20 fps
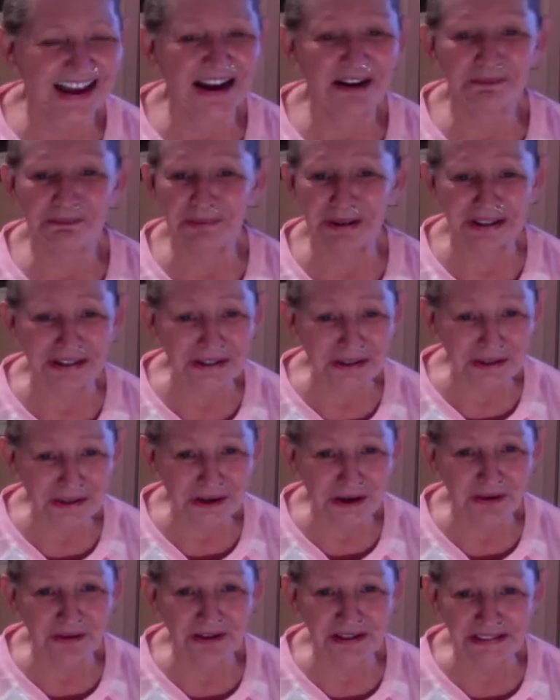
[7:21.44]
But you
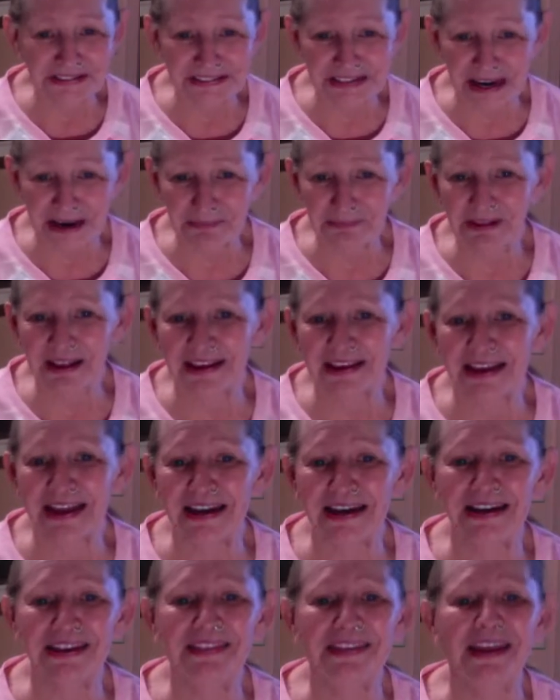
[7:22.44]
know, it seemed like
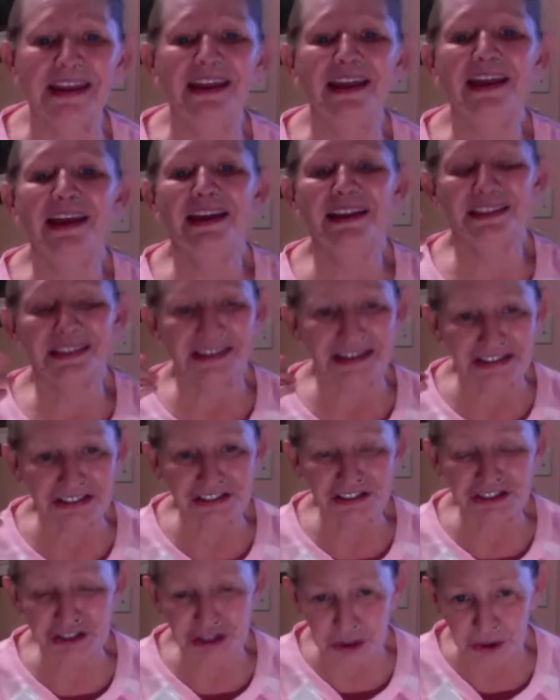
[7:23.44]
anything,
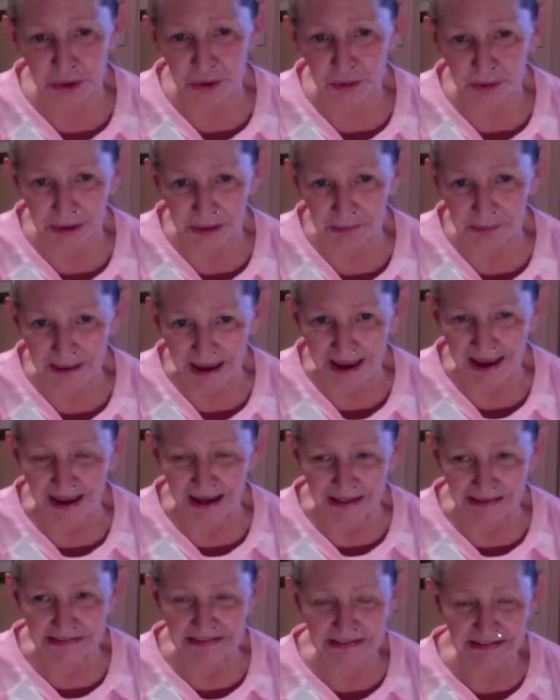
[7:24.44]
this too will
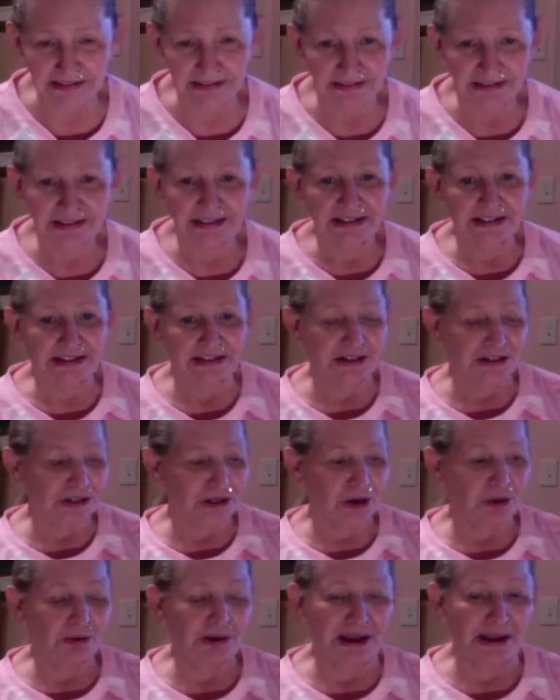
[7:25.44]
pass. You
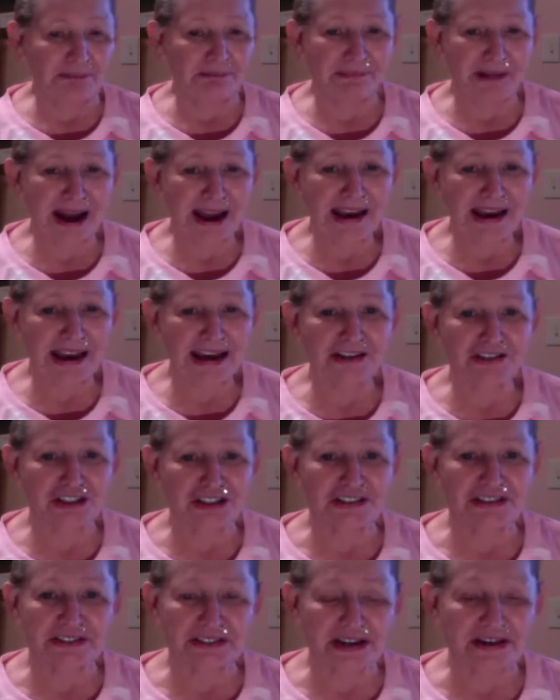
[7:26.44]
know, at my age,
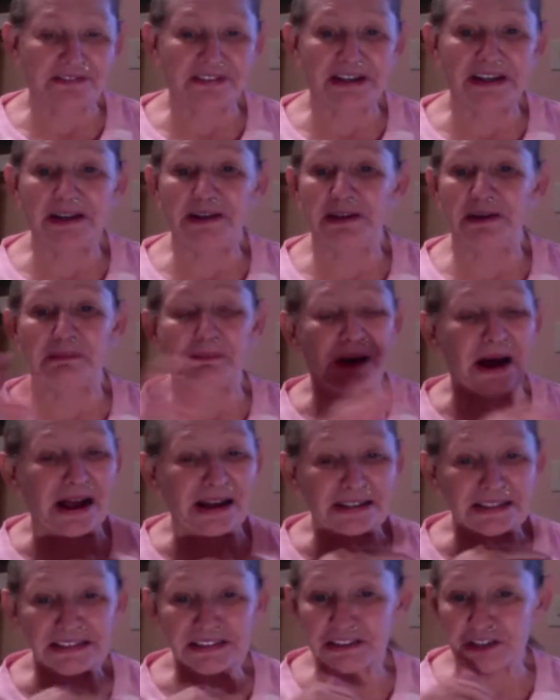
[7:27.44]
at 70, the
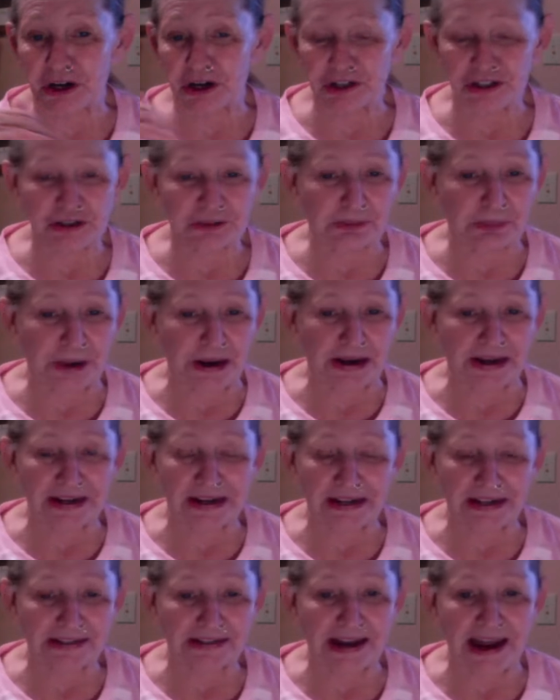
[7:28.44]
body starts
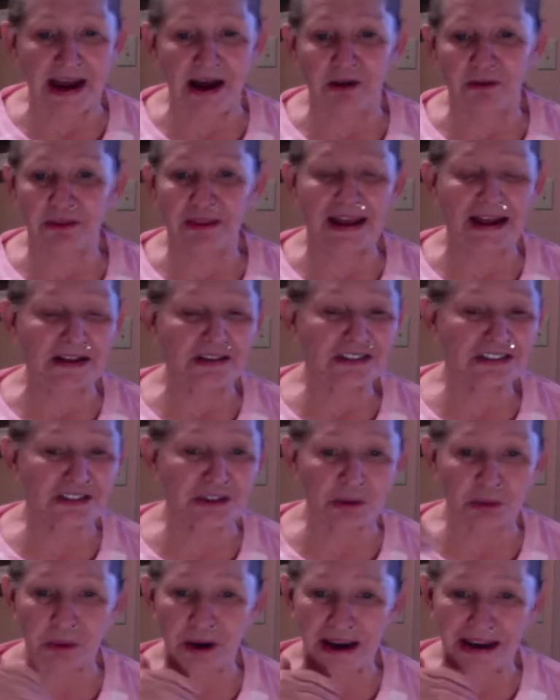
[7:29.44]
breaking down. That's
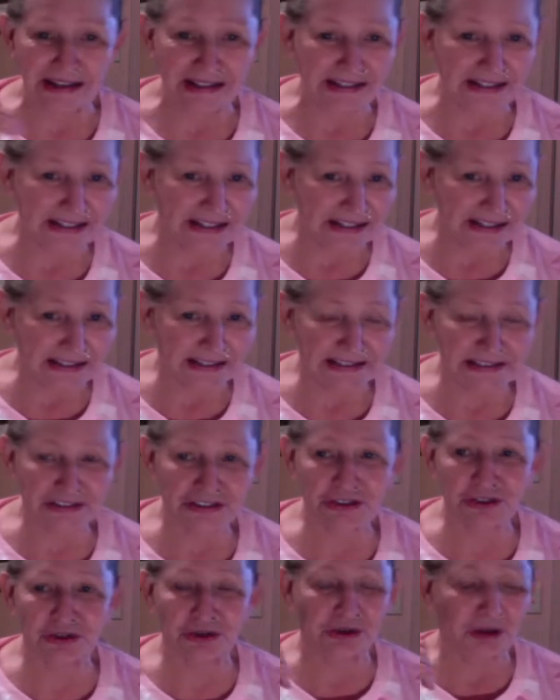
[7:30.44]
the way it
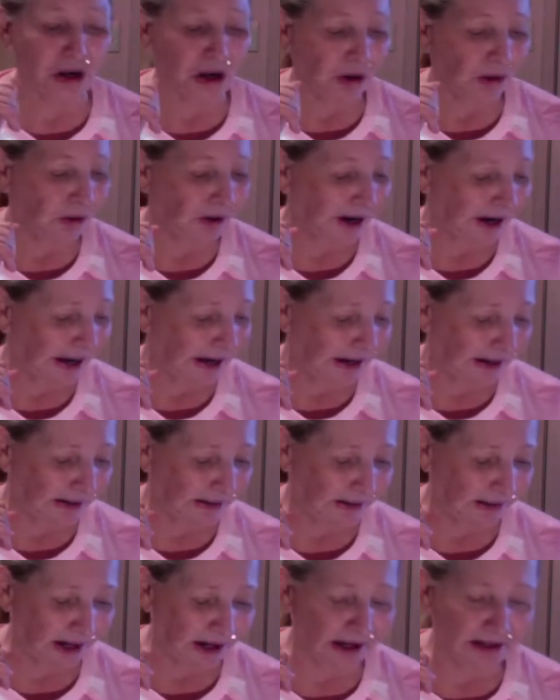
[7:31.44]
is, you know,
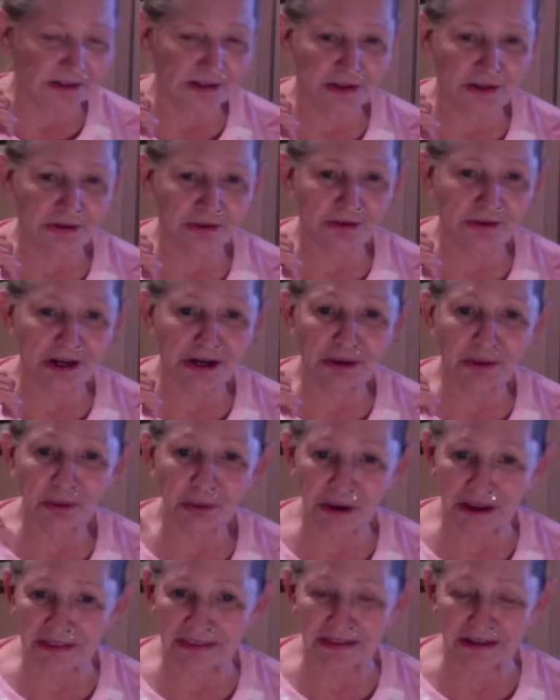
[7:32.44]
and you deal
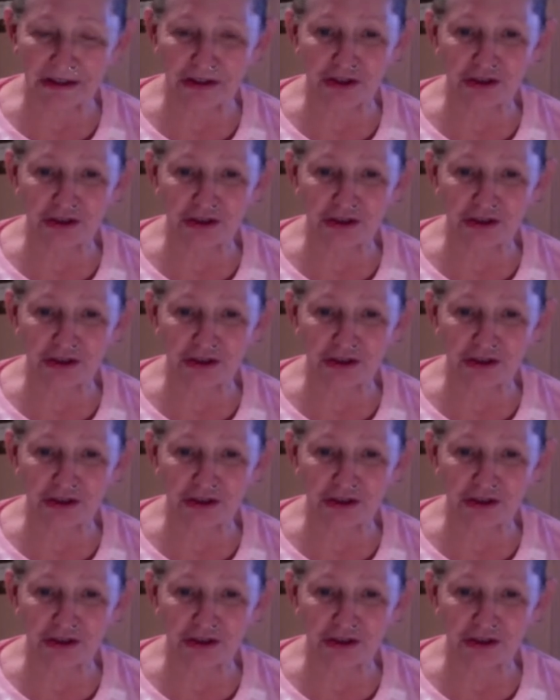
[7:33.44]
with it.